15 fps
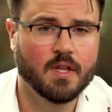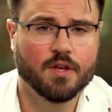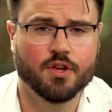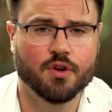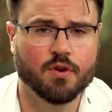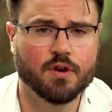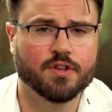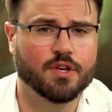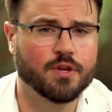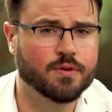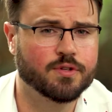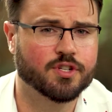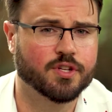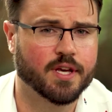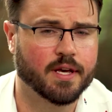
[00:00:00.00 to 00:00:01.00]
You're
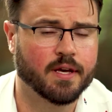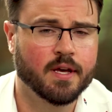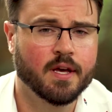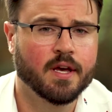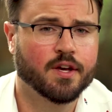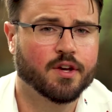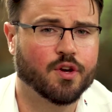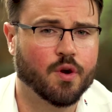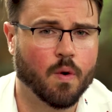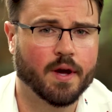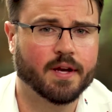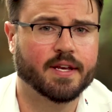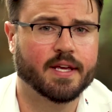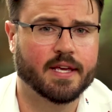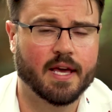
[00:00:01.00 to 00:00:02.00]
usually
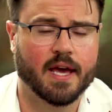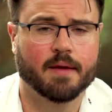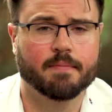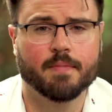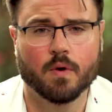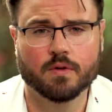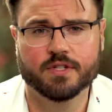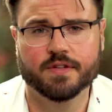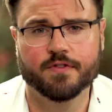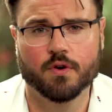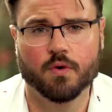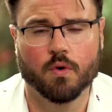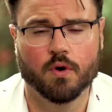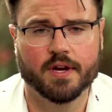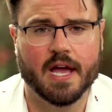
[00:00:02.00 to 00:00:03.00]
going to get most of
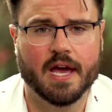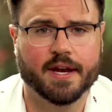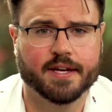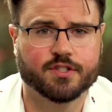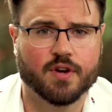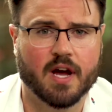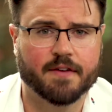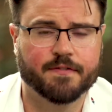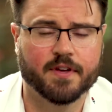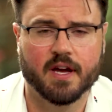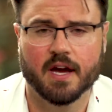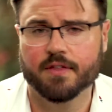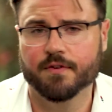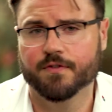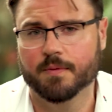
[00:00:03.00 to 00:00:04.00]
your organic traffic
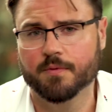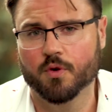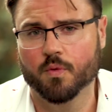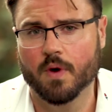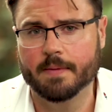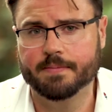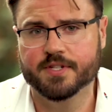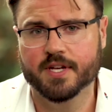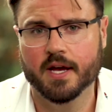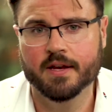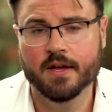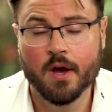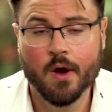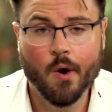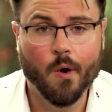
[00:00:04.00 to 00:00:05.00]
either from your website
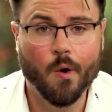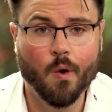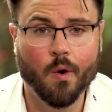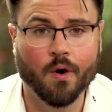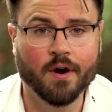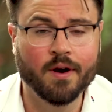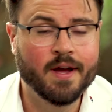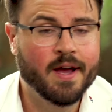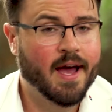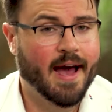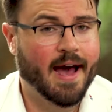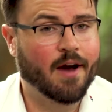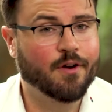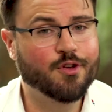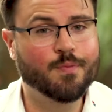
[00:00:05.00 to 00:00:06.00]
or
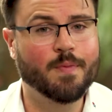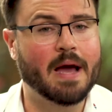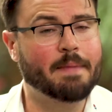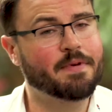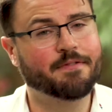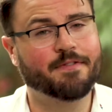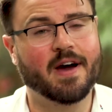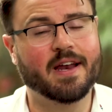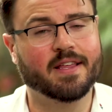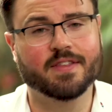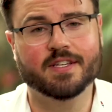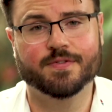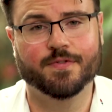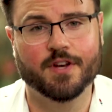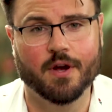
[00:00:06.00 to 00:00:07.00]
how you might be finding
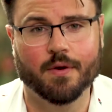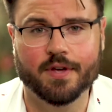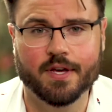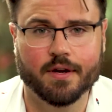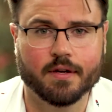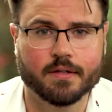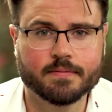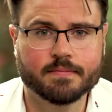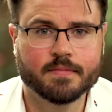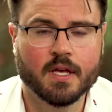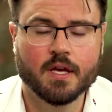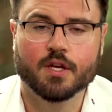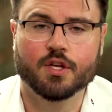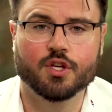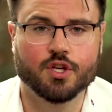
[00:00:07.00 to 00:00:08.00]
this video here,
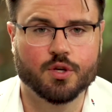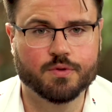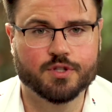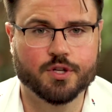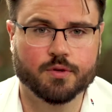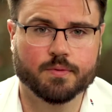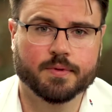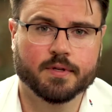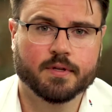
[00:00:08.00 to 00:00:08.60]
YouTube.